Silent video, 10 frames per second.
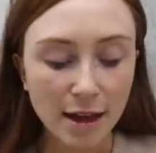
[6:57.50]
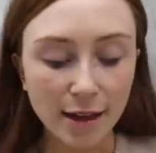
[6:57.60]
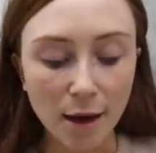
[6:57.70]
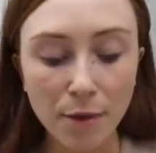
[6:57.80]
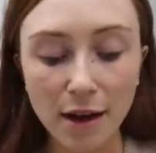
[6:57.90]

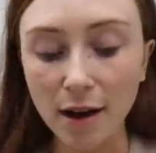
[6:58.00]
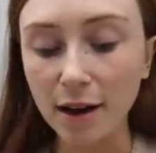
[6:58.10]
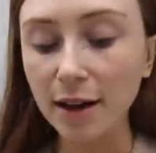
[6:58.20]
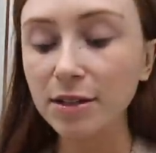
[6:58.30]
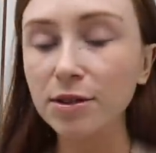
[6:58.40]
get back
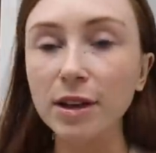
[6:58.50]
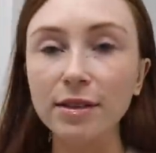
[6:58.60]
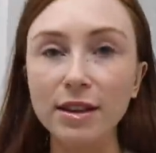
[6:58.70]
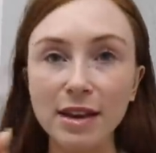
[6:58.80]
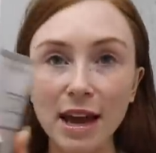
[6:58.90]
on it. So
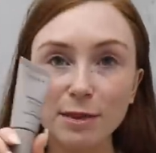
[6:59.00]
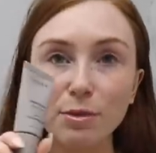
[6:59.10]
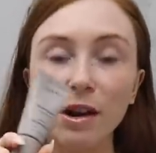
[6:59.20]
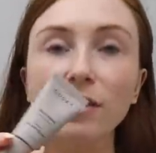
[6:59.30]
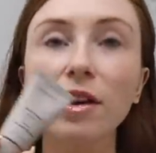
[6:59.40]
then the next
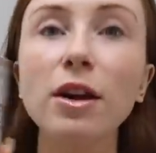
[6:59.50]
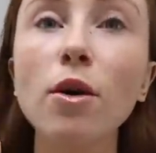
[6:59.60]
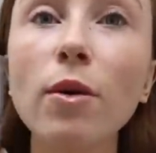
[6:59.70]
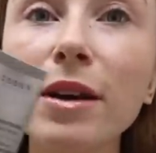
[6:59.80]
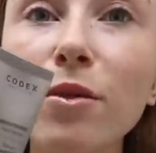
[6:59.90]
product that I
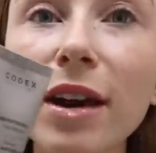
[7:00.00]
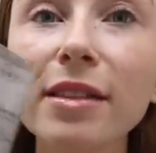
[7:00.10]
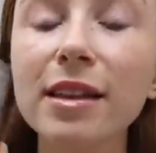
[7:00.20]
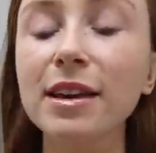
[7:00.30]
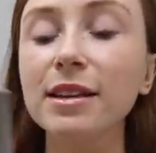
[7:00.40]
go in
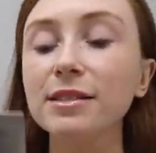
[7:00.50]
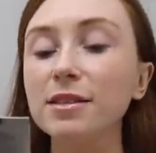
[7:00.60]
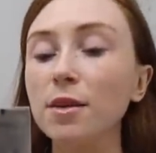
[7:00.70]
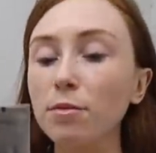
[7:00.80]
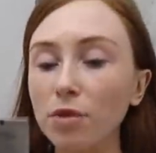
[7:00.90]
with
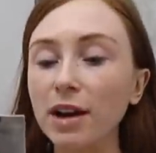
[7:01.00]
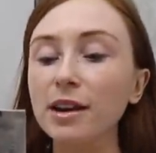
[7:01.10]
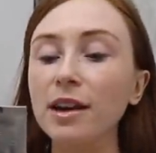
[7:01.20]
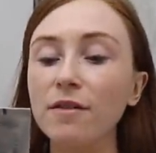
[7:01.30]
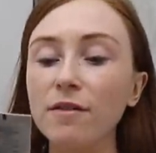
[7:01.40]
is the
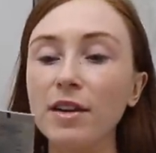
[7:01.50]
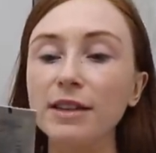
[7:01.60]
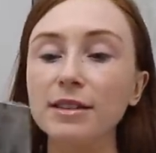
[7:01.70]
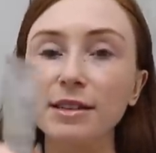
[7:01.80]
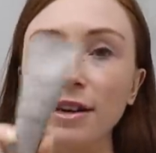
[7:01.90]
Brightening
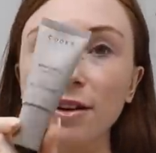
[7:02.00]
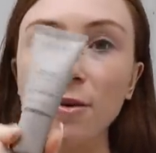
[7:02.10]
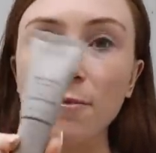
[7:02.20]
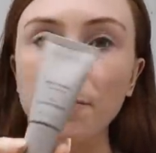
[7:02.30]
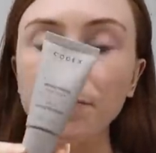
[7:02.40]
Face
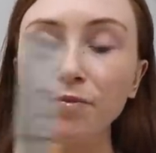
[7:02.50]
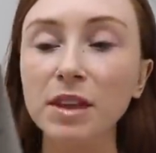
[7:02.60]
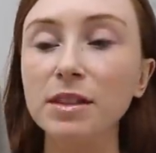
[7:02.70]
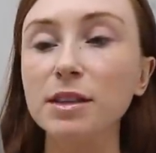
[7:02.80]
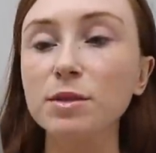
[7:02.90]
Serum.
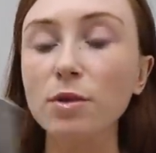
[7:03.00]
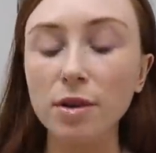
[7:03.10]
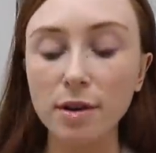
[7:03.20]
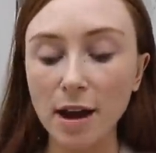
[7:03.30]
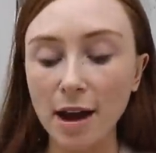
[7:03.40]
This one,